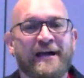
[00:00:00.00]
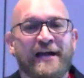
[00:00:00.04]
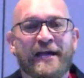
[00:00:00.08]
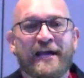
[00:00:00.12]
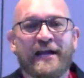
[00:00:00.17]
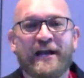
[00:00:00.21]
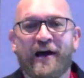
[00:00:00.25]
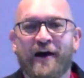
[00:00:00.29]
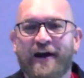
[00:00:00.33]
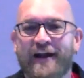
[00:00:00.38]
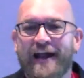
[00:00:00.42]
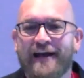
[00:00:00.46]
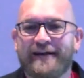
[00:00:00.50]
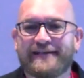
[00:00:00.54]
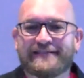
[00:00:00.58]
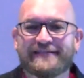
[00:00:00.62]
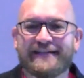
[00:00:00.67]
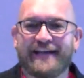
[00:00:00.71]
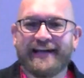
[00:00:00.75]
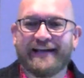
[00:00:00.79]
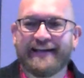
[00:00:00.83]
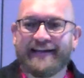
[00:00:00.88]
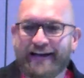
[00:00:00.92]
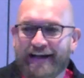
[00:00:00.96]
You know, and I
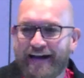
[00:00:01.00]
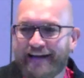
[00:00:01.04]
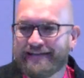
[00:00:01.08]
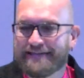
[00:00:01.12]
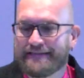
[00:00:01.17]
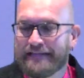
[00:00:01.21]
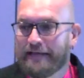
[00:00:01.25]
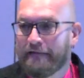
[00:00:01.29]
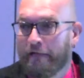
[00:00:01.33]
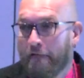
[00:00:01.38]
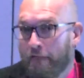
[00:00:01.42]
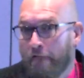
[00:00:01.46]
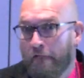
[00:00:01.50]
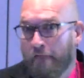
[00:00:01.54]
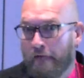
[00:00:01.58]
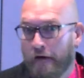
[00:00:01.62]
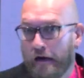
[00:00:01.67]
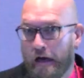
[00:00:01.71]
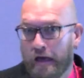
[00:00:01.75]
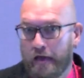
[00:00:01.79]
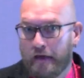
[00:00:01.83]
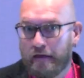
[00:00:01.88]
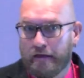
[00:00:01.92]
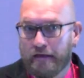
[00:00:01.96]
was like, all
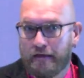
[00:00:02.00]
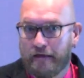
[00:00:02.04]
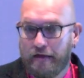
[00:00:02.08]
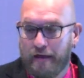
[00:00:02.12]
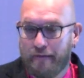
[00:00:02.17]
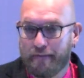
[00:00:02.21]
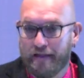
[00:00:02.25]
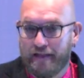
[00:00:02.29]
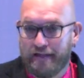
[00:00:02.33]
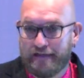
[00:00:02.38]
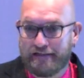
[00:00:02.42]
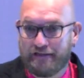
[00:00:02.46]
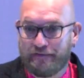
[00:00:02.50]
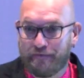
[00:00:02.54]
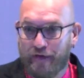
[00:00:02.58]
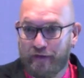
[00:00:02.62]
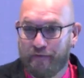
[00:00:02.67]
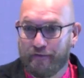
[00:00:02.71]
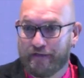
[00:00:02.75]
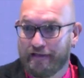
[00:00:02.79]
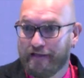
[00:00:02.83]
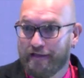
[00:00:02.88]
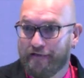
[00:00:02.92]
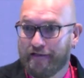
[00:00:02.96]
right, you know, I mean, this is
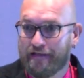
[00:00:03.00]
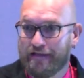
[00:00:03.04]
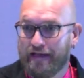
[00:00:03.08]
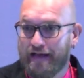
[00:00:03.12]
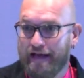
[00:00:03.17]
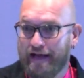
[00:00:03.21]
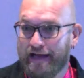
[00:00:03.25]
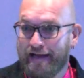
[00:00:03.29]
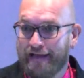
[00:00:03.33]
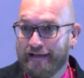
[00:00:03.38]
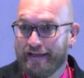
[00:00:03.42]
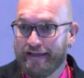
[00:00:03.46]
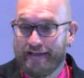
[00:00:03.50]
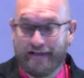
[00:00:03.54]
what we're doing, huh?